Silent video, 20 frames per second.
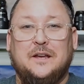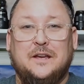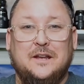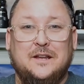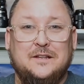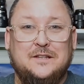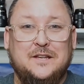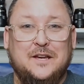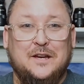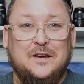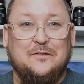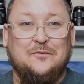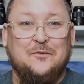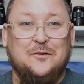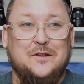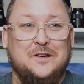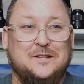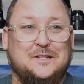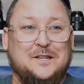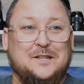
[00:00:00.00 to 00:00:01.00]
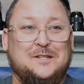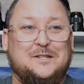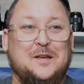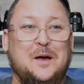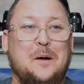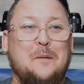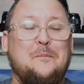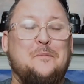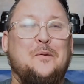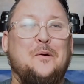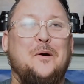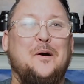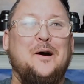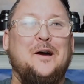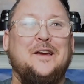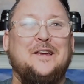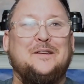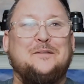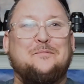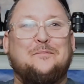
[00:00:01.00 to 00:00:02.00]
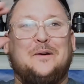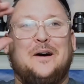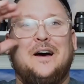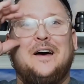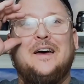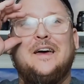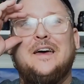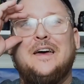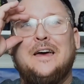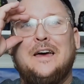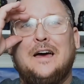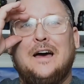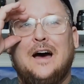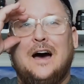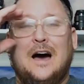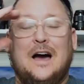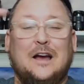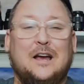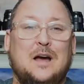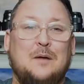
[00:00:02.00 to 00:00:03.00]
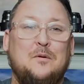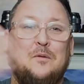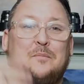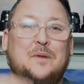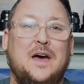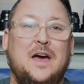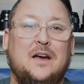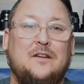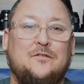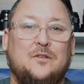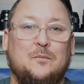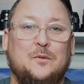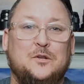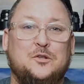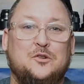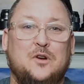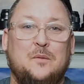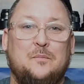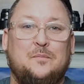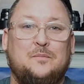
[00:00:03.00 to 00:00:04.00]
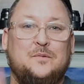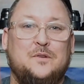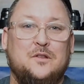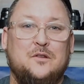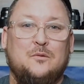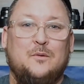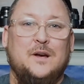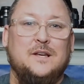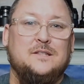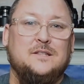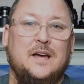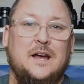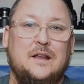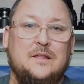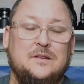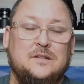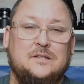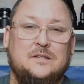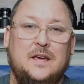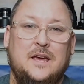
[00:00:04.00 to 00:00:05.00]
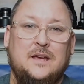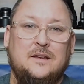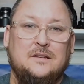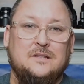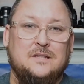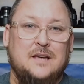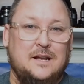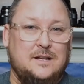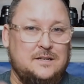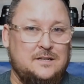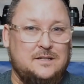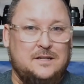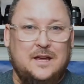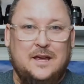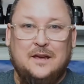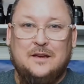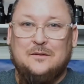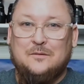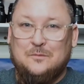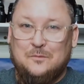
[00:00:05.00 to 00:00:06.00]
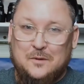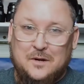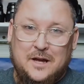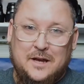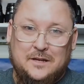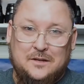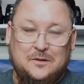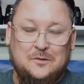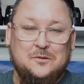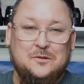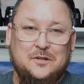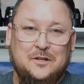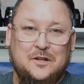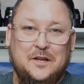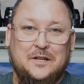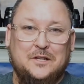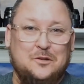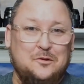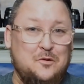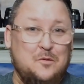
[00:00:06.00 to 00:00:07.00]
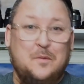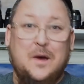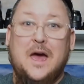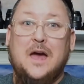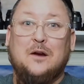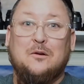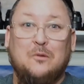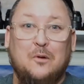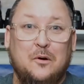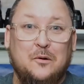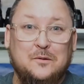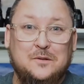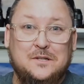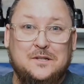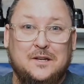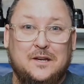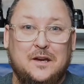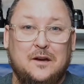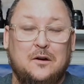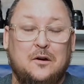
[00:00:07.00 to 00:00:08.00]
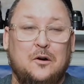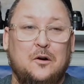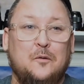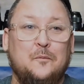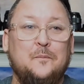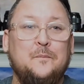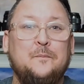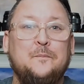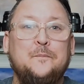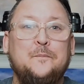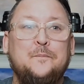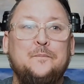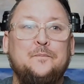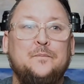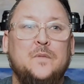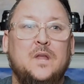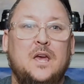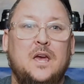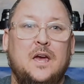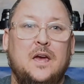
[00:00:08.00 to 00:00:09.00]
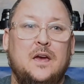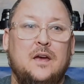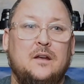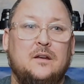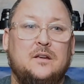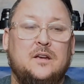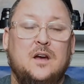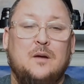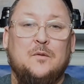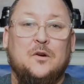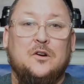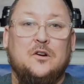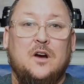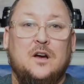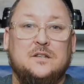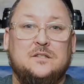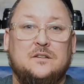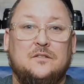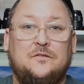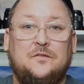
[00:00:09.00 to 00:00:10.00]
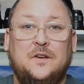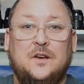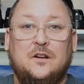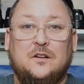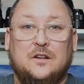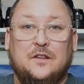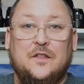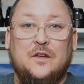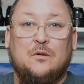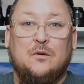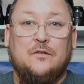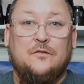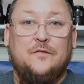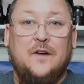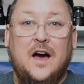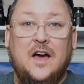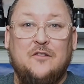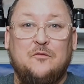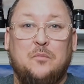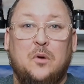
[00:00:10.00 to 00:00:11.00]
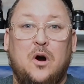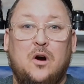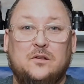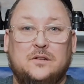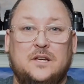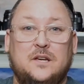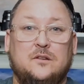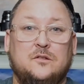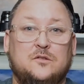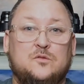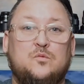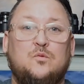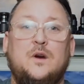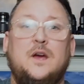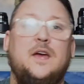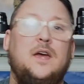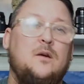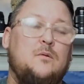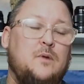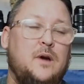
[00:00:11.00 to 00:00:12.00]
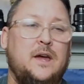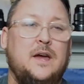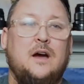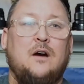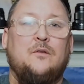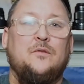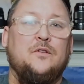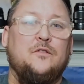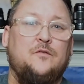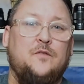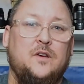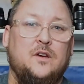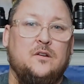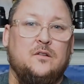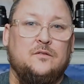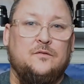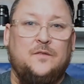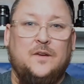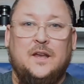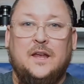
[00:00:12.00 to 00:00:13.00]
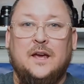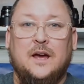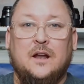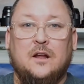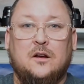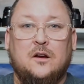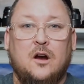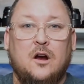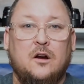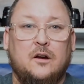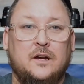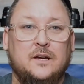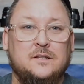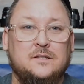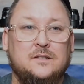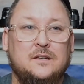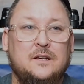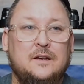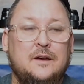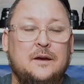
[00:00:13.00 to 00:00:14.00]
get a ticket for this at some point, but coming back from a trip to the west side of the state, decided to take what I'd usually like to do, the back roads to get home, and come across the field, and there were 5 bald eagles way out in the field feeding on a carcass.